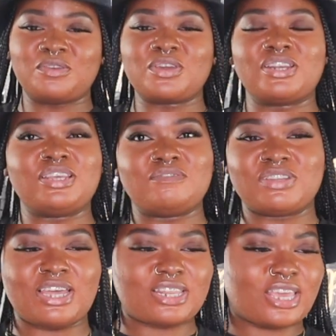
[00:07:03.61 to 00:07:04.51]
You can leave
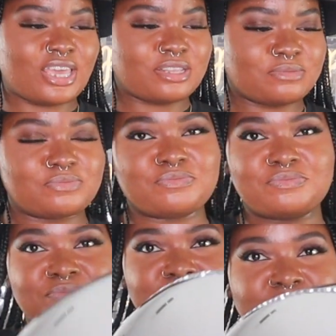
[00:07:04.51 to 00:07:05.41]
it like that.
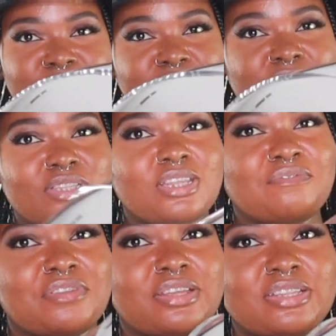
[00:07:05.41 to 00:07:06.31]

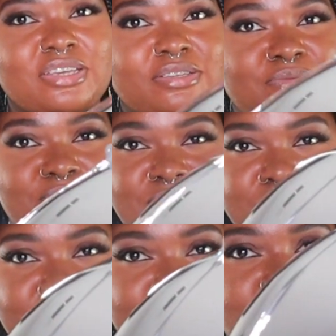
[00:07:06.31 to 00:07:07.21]
Definitely.
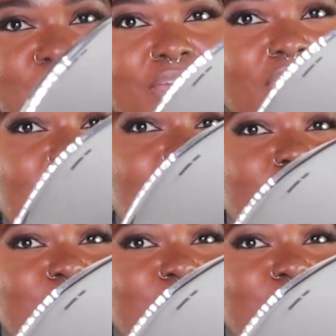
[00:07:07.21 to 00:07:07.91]
Okay?